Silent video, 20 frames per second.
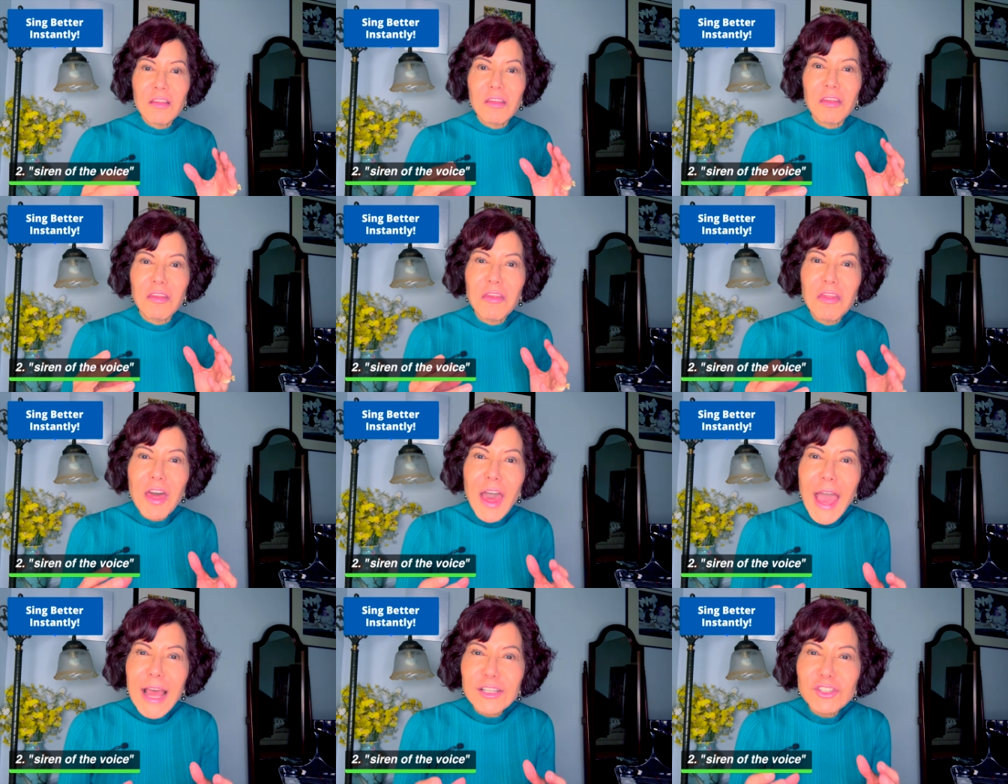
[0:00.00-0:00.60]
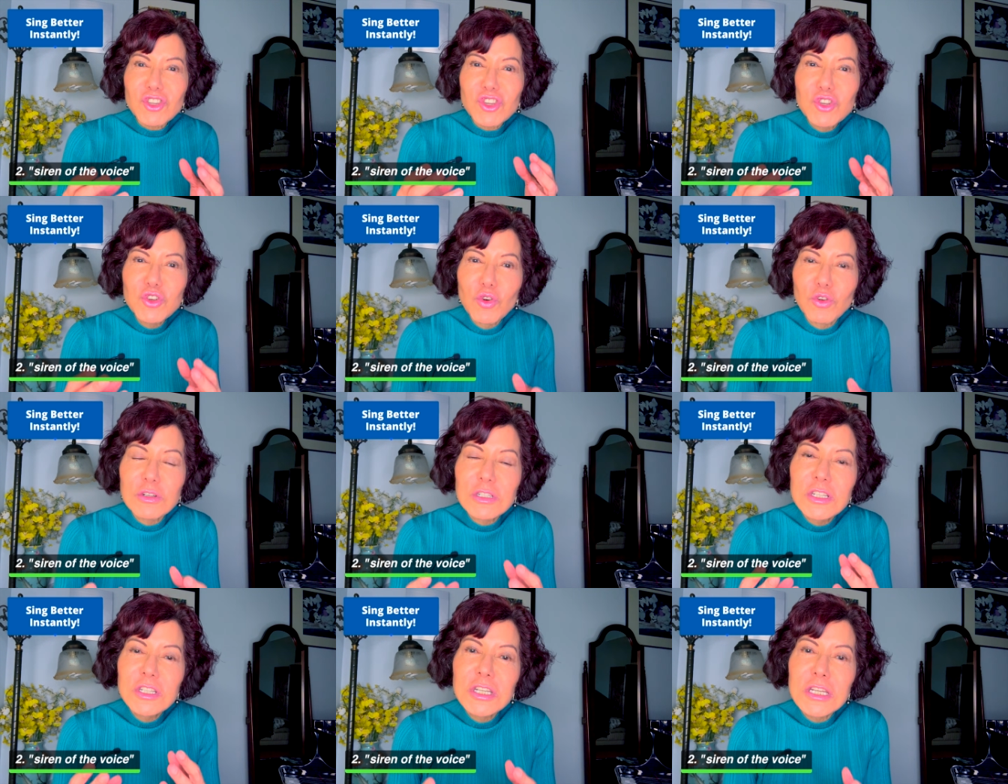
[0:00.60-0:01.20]
That's
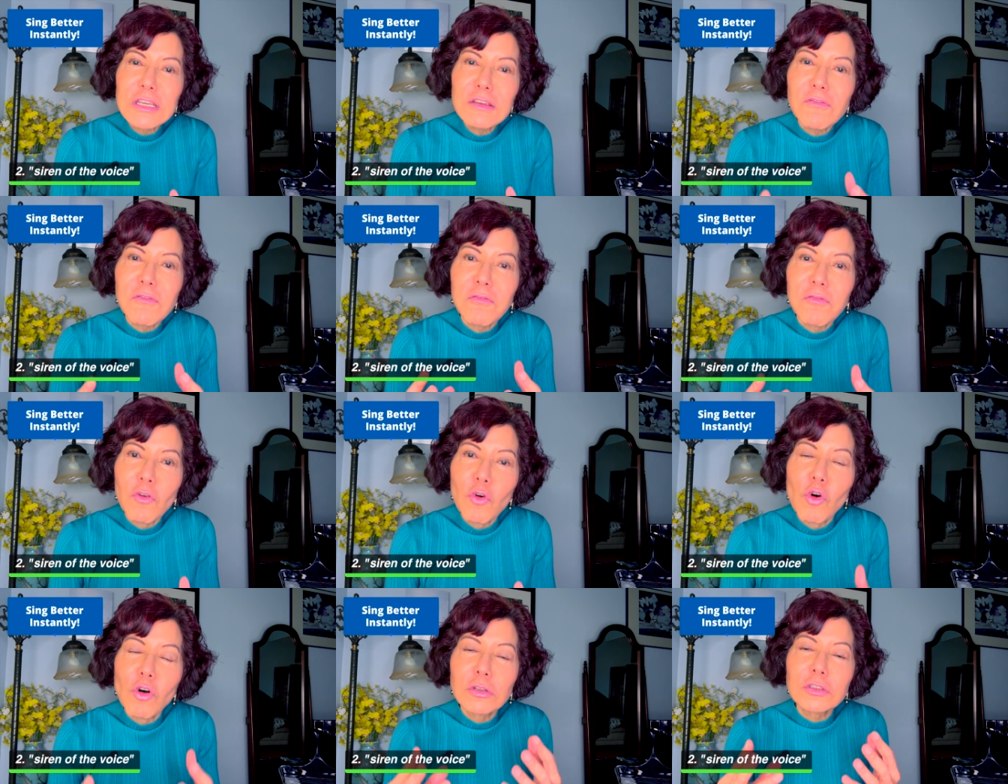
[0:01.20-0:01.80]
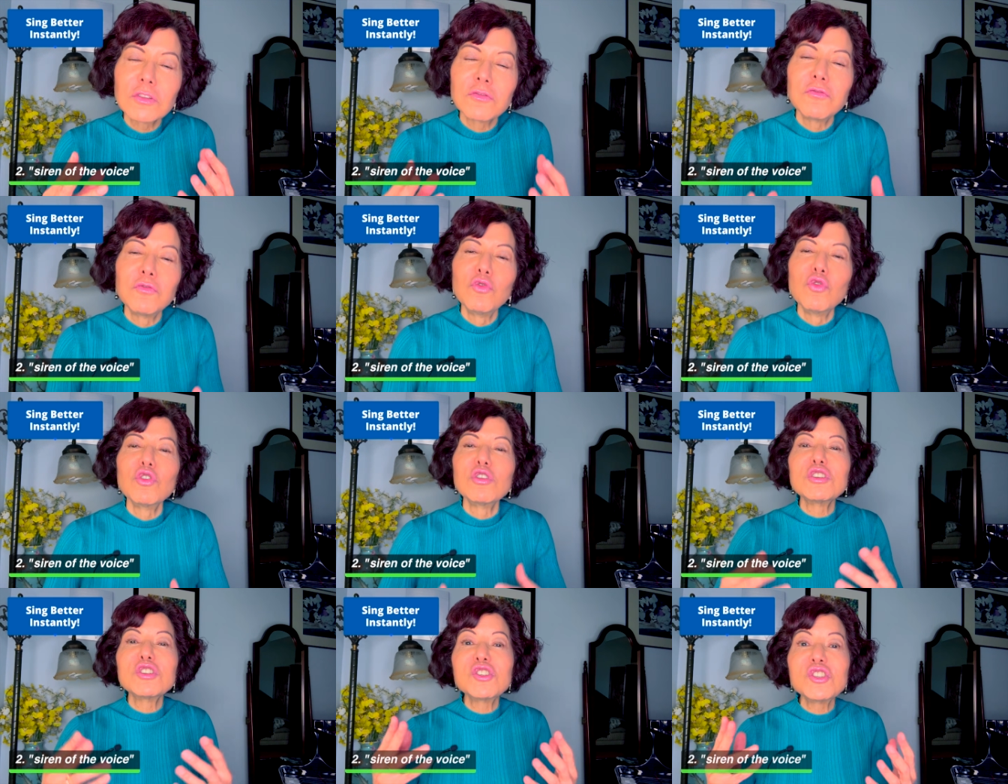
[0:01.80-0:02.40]
your default
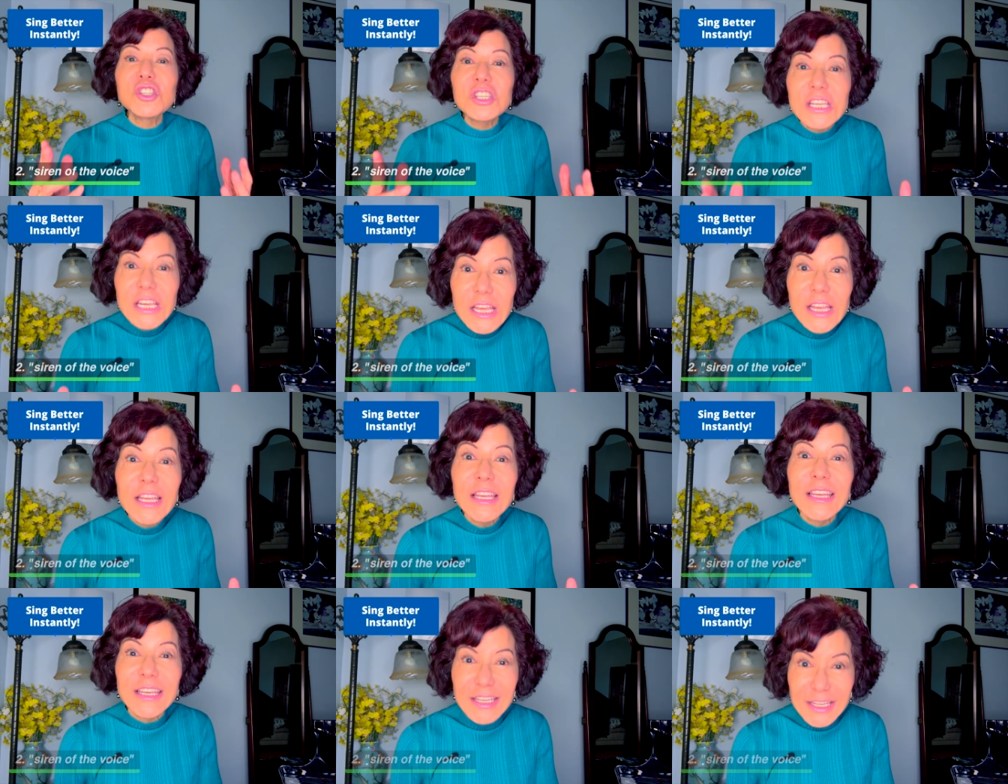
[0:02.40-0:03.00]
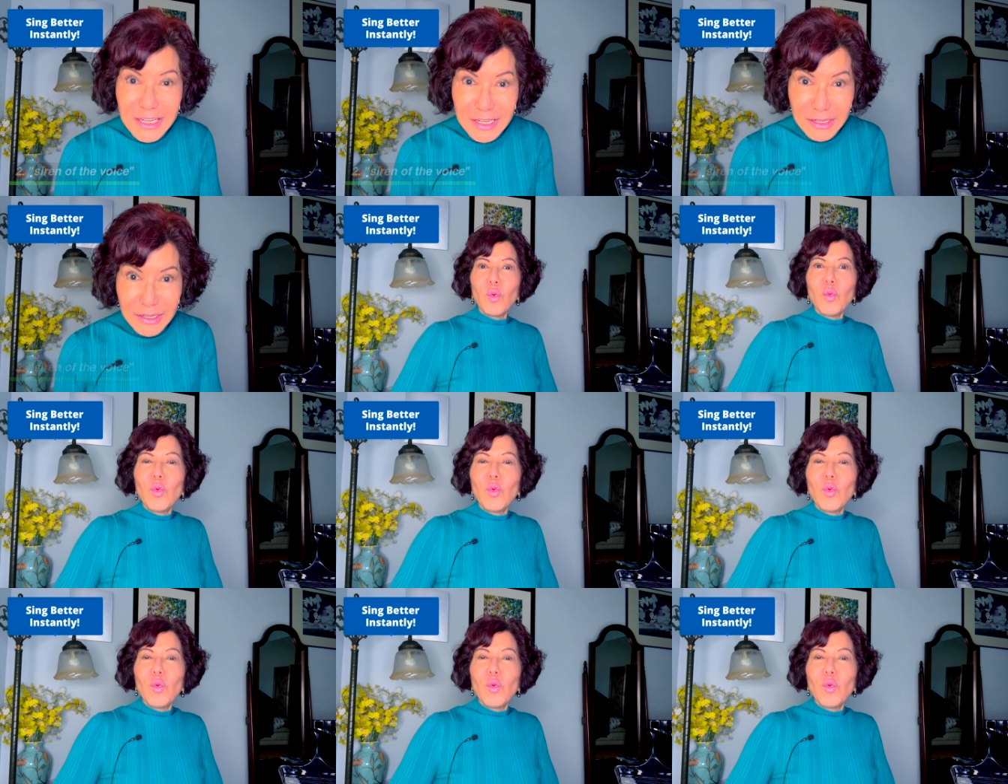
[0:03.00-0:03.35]
for singing.